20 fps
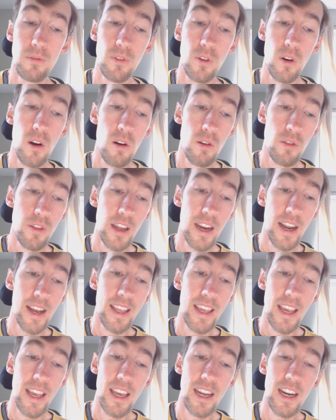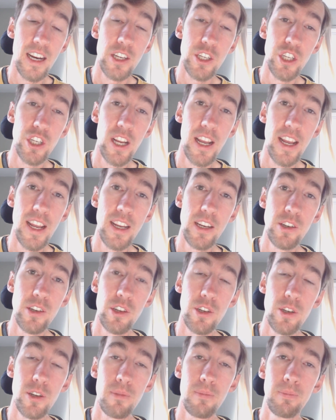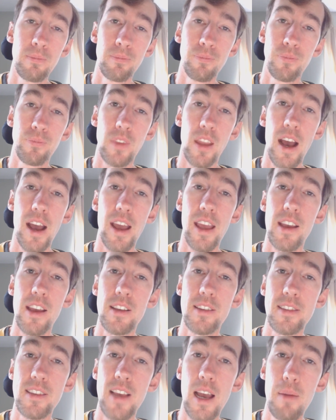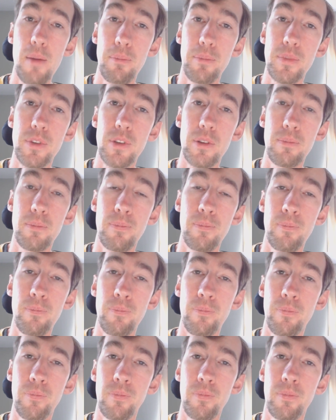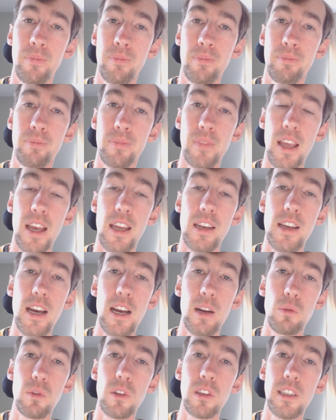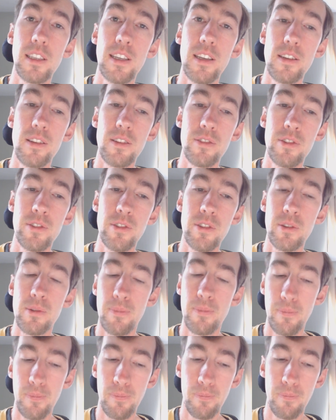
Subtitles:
For all that I cannot change, I accept and I release.